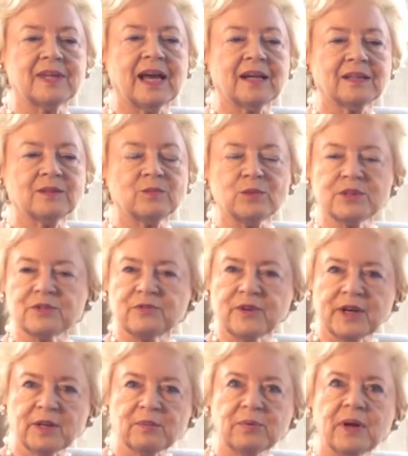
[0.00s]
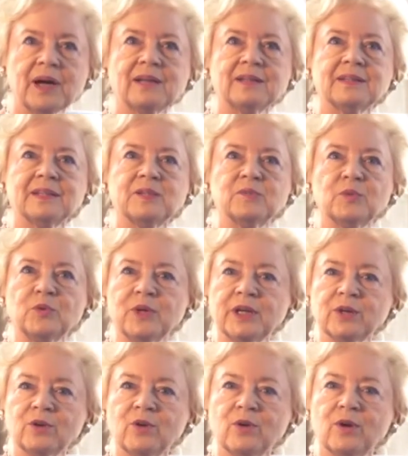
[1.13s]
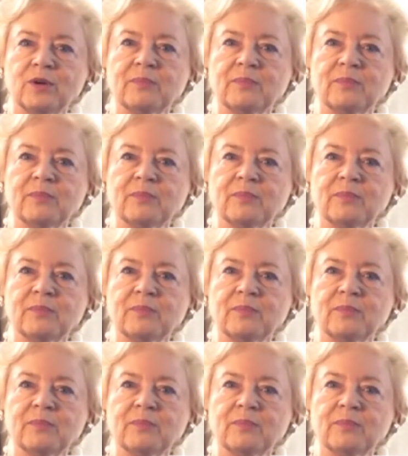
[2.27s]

Allan was a fighter pilot in the Marine Corps,